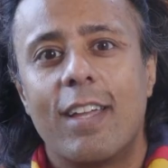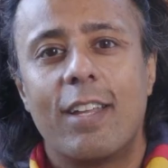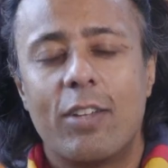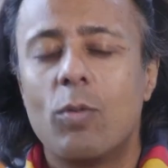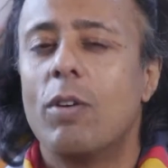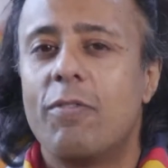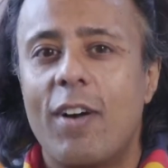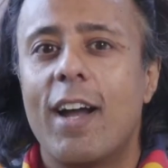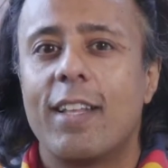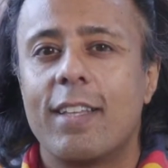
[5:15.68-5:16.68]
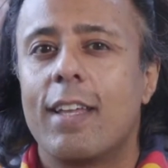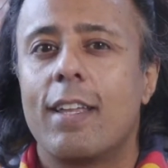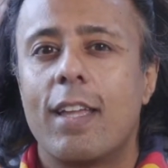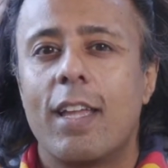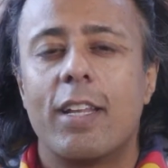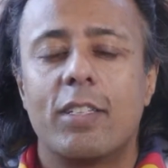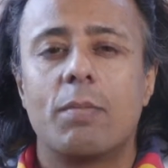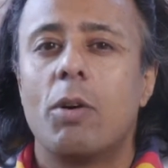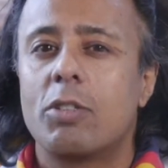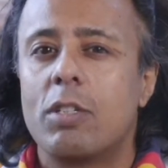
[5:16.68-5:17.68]
and you will find that it is
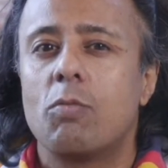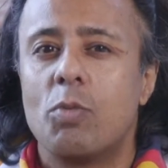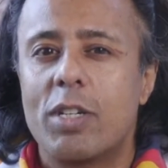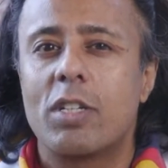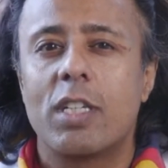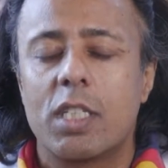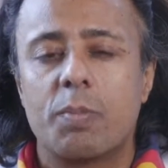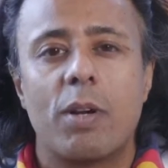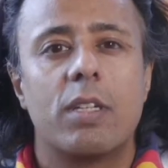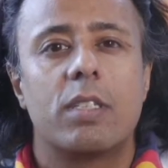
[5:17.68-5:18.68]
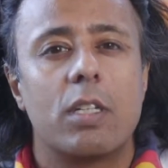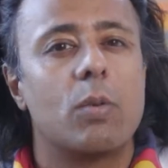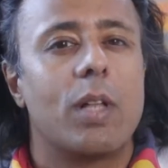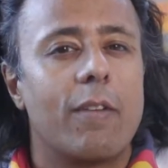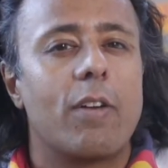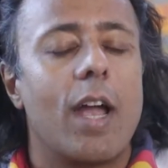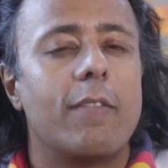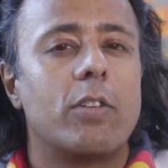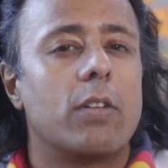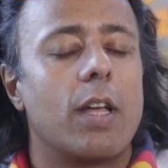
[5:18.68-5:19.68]
the most enriching experience that you will ever
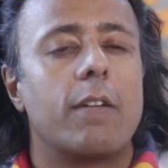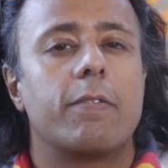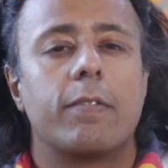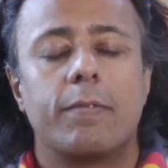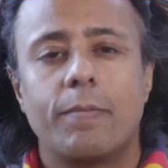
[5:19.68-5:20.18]
have in your life.